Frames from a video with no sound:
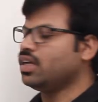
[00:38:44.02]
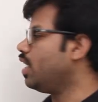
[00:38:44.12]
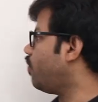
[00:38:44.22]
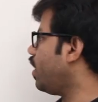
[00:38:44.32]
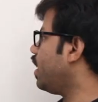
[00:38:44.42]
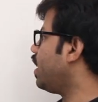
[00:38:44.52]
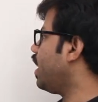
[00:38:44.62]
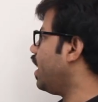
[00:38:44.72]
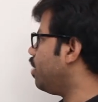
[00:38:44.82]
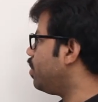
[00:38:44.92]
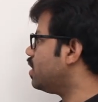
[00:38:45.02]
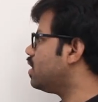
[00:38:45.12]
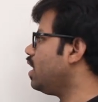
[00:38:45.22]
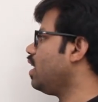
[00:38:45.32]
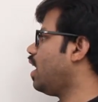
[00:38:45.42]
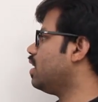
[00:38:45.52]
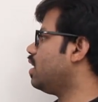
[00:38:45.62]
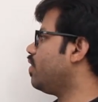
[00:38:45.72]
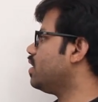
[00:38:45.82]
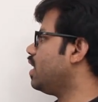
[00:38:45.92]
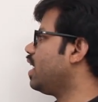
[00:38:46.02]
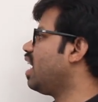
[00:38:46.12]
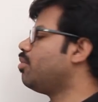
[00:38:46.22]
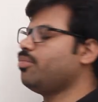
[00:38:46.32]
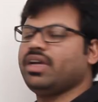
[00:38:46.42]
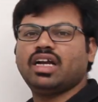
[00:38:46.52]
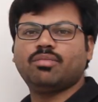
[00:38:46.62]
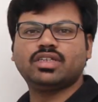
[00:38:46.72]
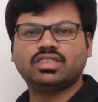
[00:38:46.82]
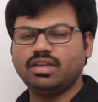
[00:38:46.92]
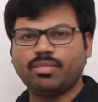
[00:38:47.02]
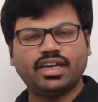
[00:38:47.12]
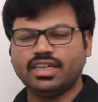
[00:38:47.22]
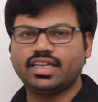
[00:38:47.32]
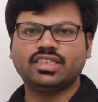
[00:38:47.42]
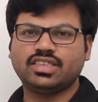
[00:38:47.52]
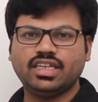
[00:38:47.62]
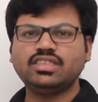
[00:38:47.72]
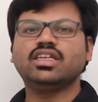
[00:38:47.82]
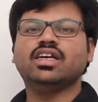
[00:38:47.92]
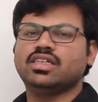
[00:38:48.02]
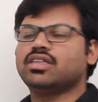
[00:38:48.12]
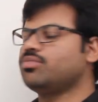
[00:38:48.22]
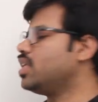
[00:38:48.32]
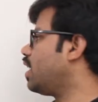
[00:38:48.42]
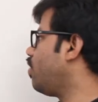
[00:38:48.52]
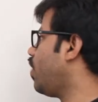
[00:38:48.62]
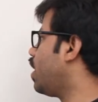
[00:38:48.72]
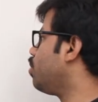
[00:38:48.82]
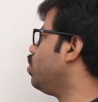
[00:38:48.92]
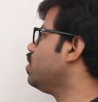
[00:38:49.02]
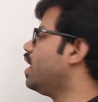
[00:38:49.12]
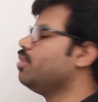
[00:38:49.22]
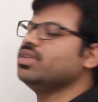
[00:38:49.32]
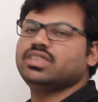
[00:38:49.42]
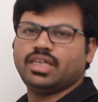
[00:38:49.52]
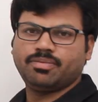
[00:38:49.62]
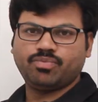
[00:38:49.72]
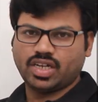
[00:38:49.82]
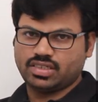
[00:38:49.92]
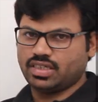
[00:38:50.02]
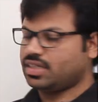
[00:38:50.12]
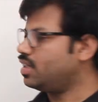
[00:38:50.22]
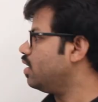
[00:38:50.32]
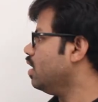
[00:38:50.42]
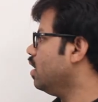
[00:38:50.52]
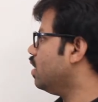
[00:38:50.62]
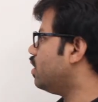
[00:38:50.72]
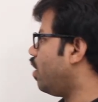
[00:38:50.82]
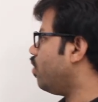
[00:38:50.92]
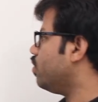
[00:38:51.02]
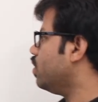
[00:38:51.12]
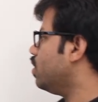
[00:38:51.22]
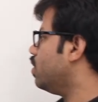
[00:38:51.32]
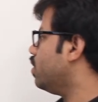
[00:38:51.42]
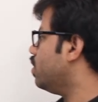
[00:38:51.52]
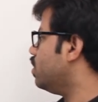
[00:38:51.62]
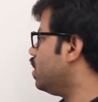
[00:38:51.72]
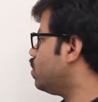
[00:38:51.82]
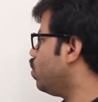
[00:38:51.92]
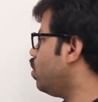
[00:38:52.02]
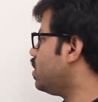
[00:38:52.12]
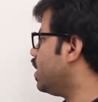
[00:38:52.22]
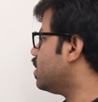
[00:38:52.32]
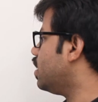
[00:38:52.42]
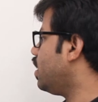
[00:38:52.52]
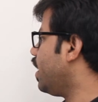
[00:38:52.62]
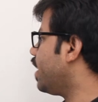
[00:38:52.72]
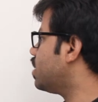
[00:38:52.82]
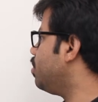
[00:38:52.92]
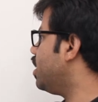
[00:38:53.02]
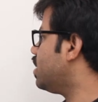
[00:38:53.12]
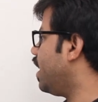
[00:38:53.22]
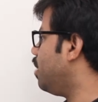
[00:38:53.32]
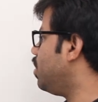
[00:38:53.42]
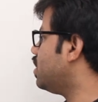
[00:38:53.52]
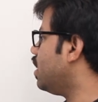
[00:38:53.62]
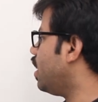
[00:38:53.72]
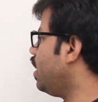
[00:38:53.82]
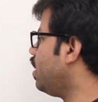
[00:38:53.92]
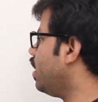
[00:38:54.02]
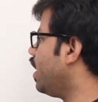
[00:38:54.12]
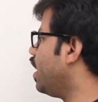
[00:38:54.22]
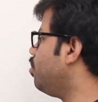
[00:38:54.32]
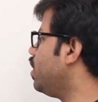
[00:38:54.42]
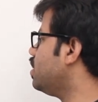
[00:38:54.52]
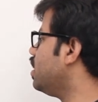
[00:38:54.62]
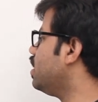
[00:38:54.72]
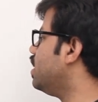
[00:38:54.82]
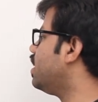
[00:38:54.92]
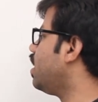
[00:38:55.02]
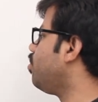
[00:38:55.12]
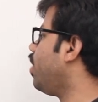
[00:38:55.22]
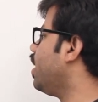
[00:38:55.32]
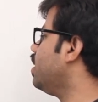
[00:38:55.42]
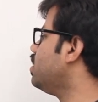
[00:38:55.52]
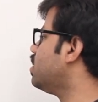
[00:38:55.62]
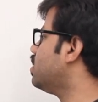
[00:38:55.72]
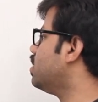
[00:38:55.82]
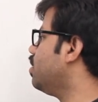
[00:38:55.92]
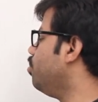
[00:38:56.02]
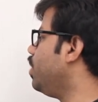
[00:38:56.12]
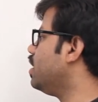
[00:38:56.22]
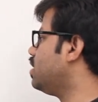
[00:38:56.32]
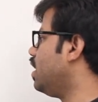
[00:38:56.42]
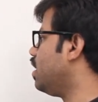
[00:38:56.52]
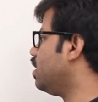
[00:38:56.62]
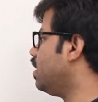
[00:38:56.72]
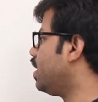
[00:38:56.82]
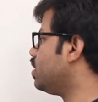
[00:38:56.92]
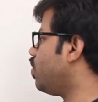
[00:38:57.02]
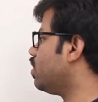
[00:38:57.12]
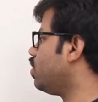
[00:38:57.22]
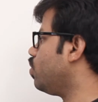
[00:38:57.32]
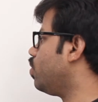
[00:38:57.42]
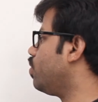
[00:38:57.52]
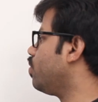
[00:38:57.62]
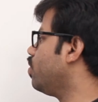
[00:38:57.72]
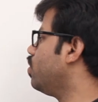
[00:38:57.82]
If I take abc, otherwise a comma b comma c, my intention is some set of attributes abc. That's it. Now this rule says that x means abc, right? Abc determines bc. That is what the rule.